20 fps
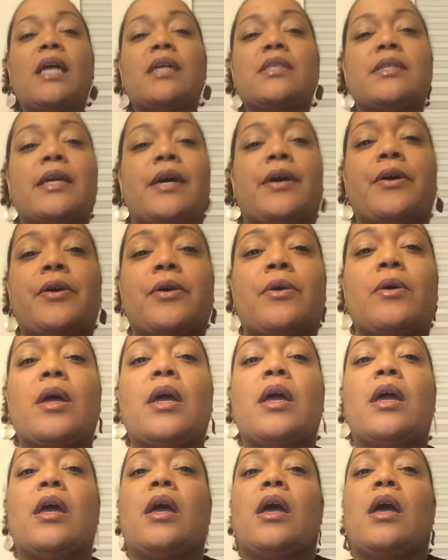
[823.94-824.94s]
So
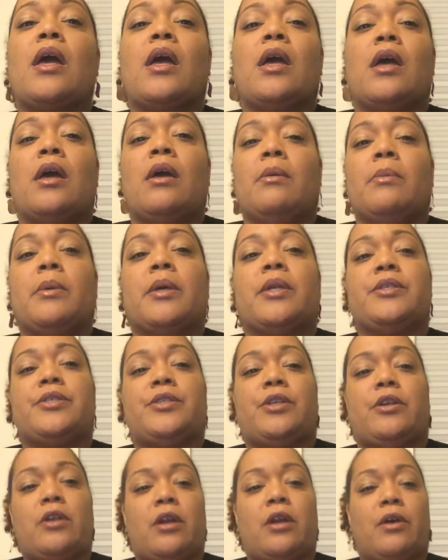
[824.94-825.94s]
I'm going to
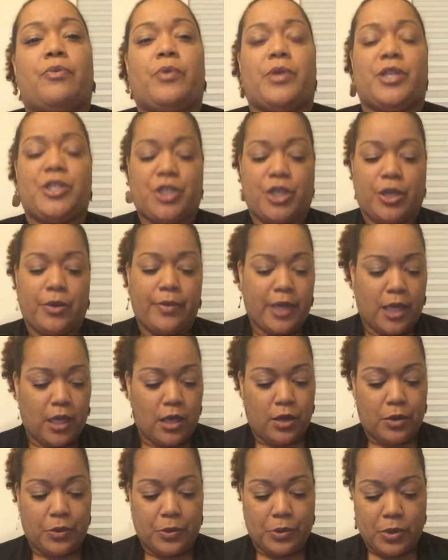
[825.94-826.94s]
start off with showing
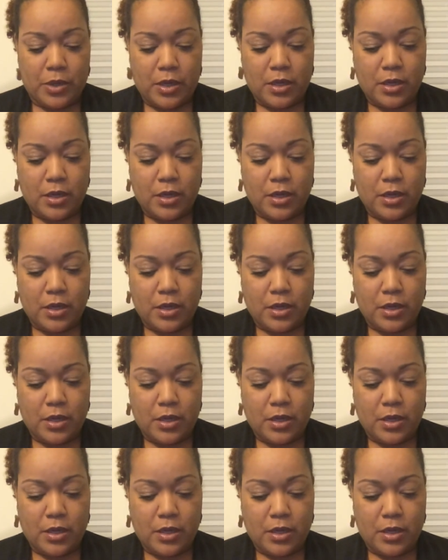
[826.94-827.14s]
you,